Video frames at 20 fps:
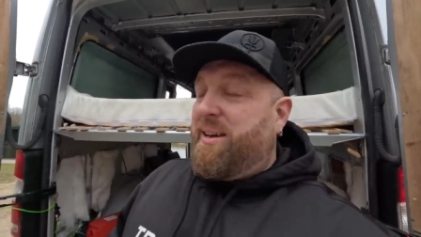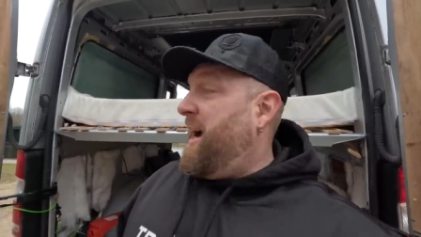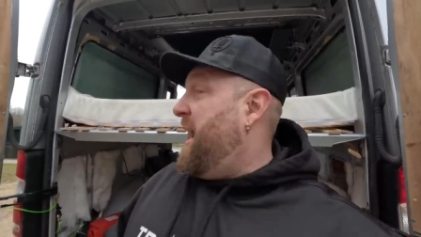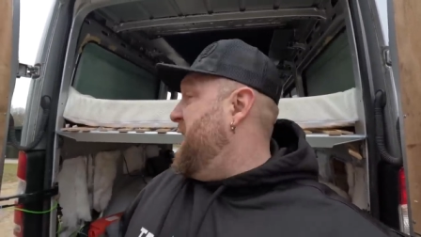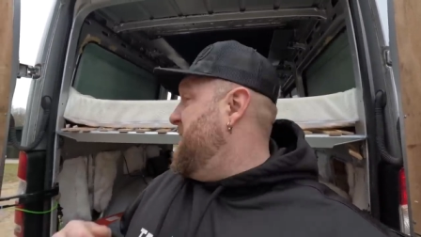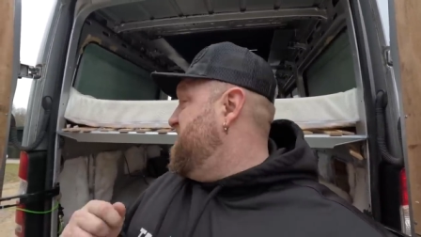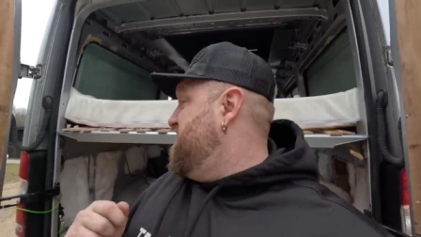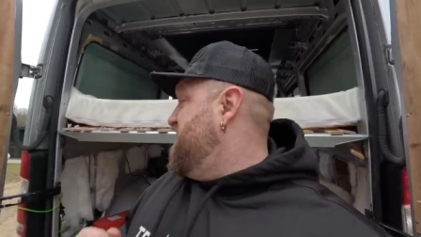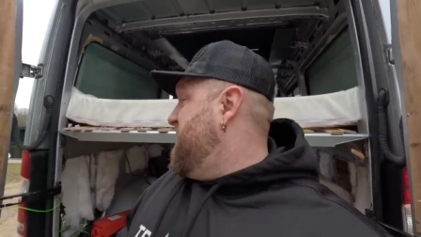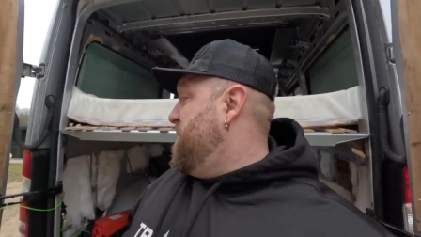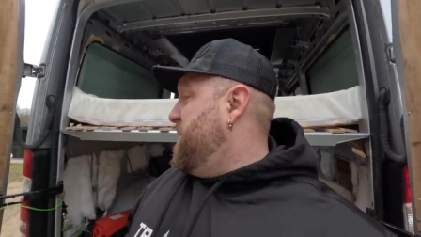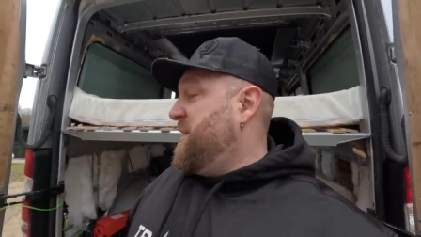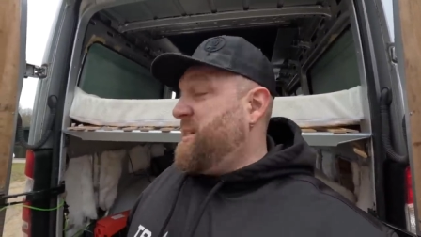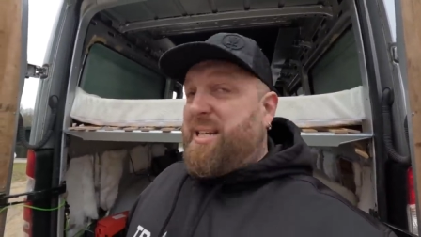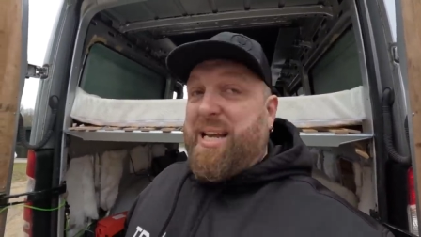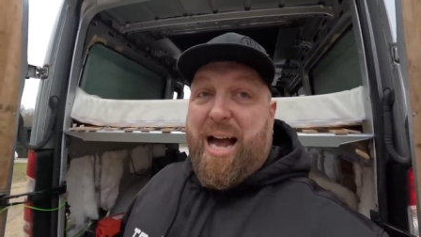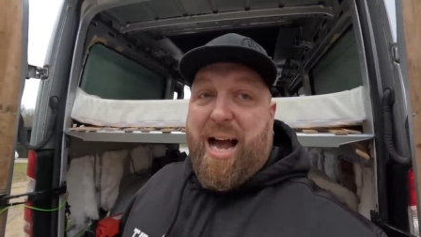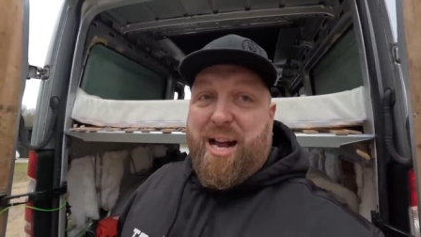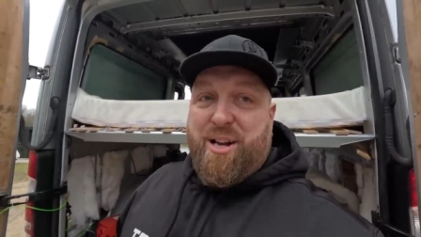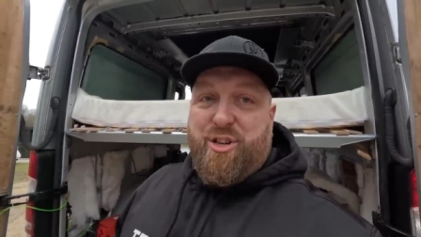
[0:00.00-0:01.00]
I know it's
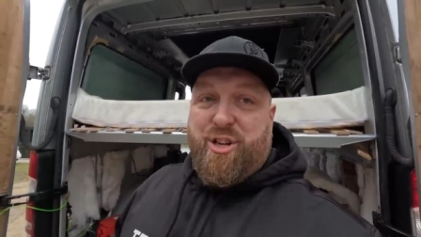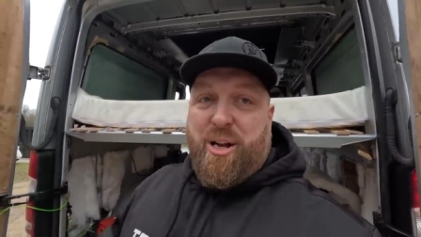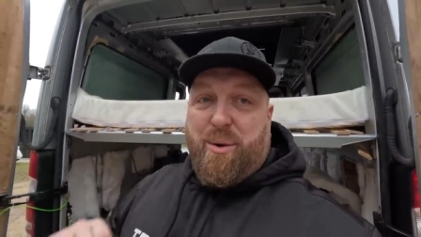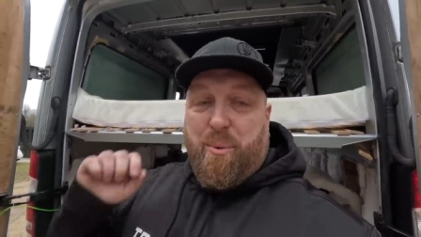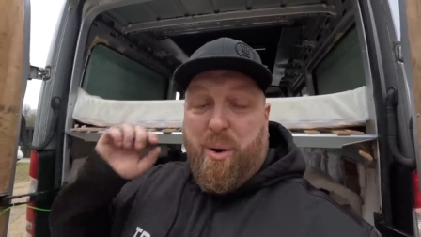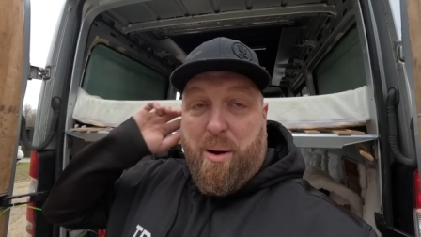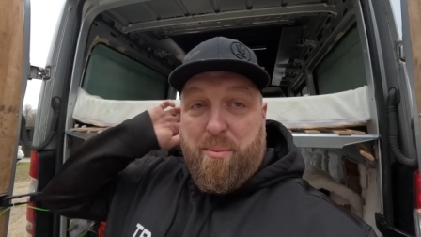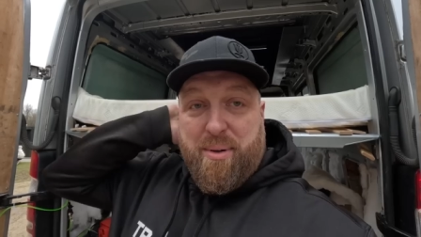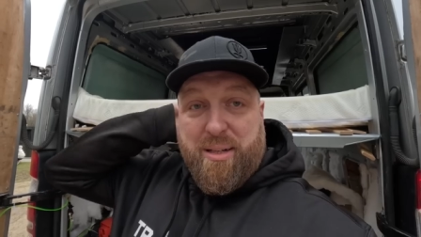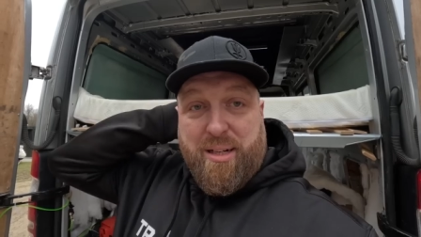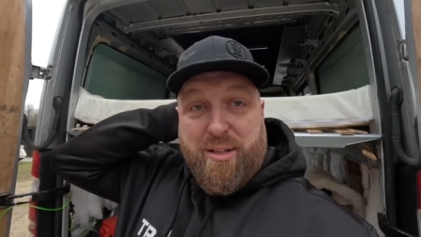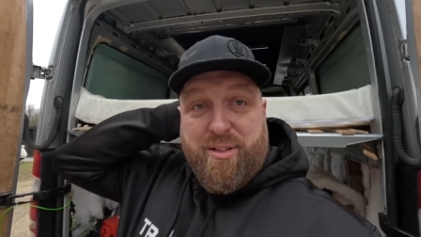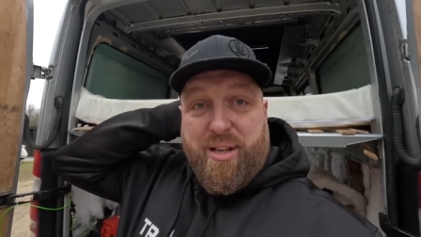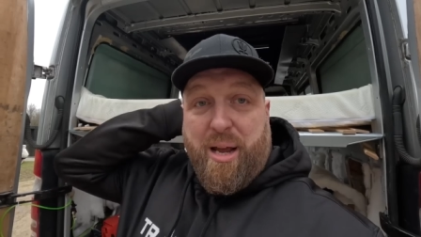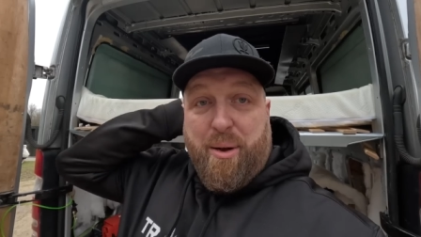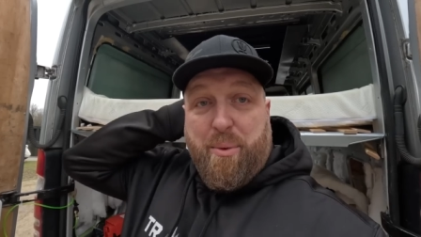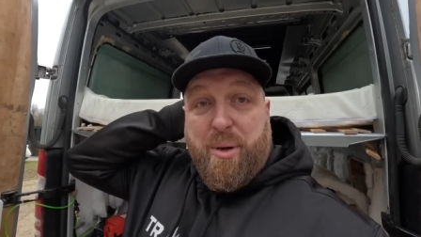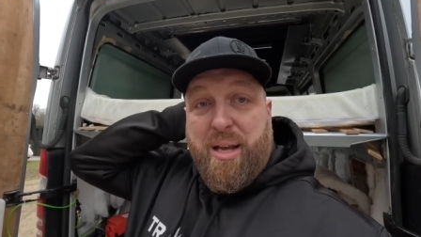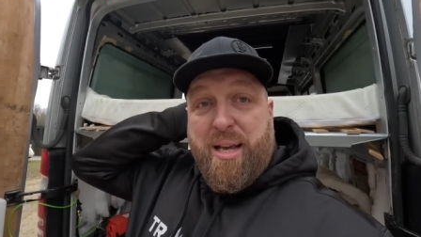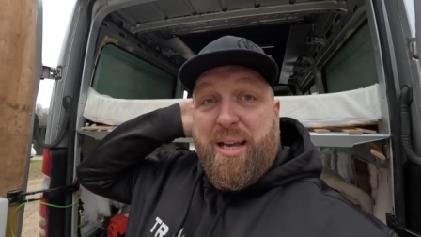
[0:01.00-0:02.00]
gash. What I'm going to
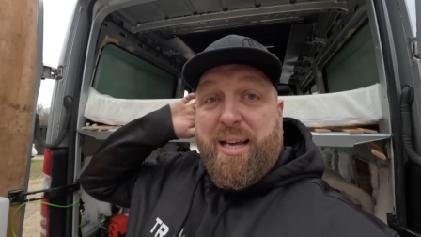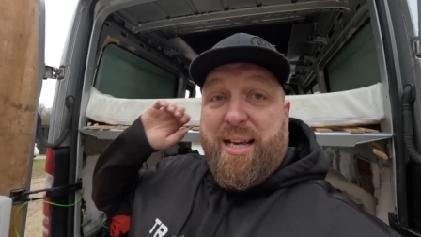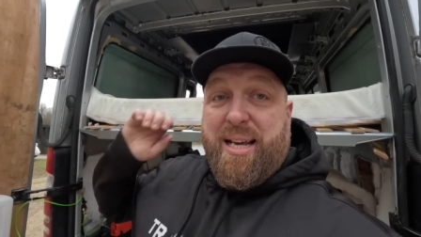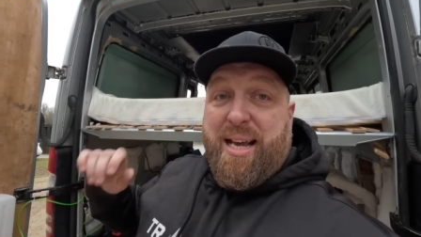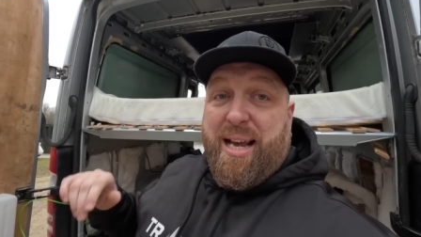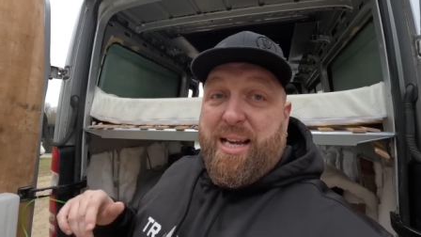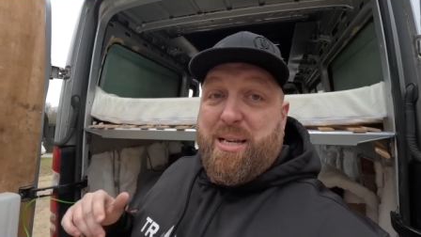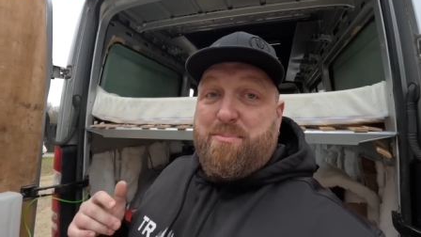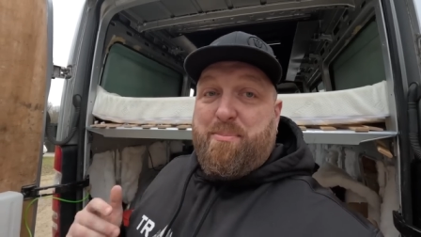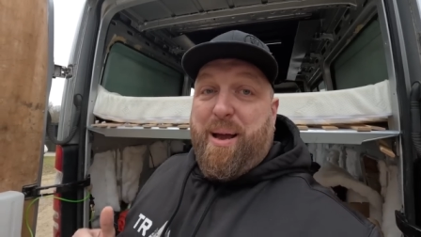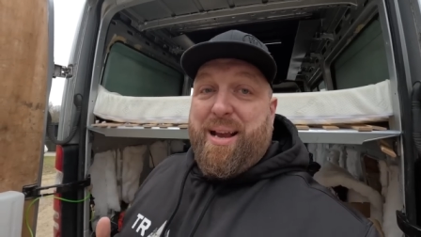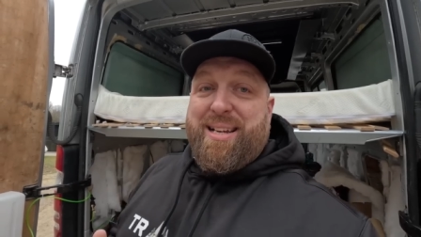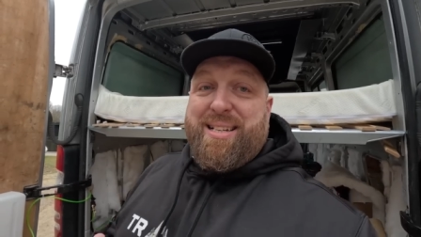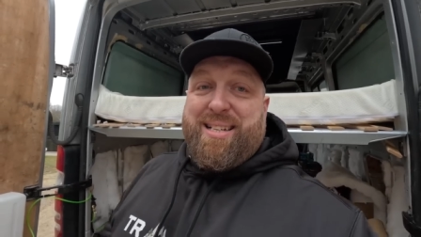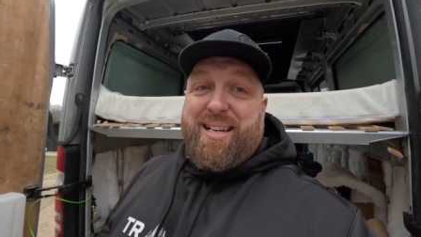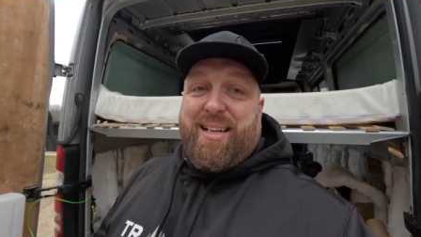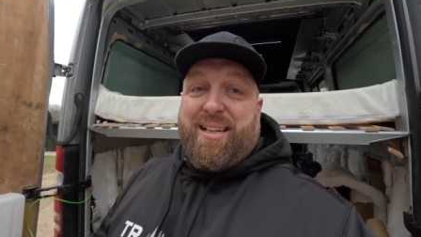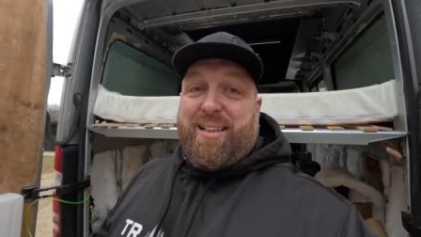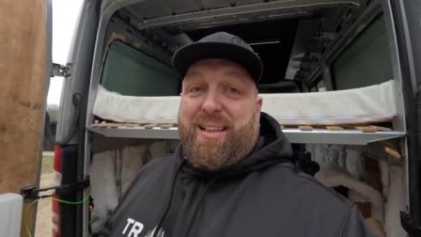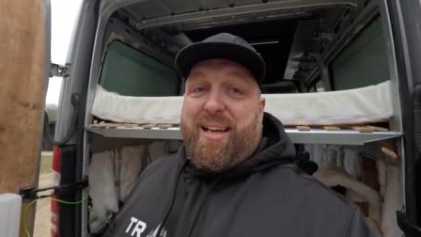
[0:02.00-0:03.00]
do is
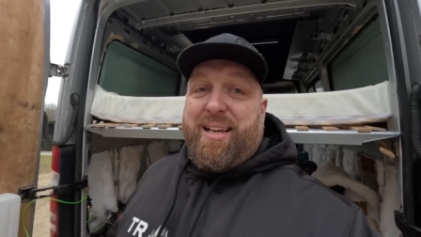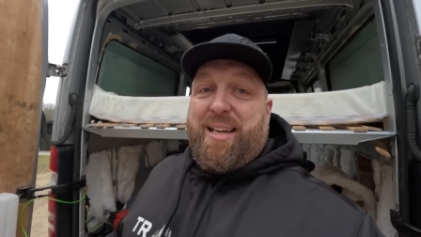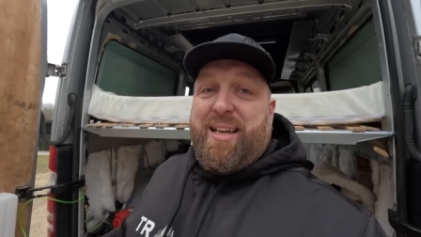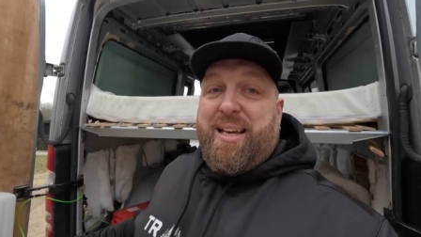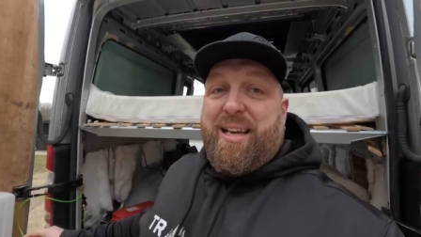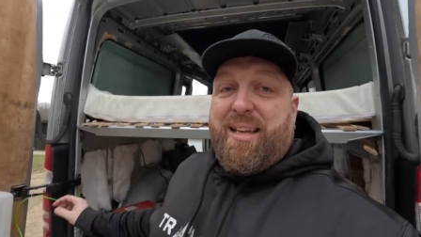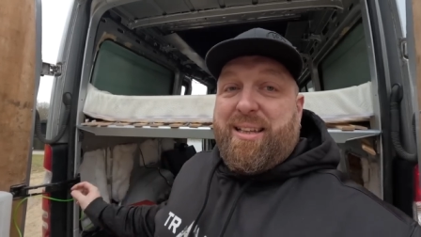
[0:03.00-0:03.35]
basically,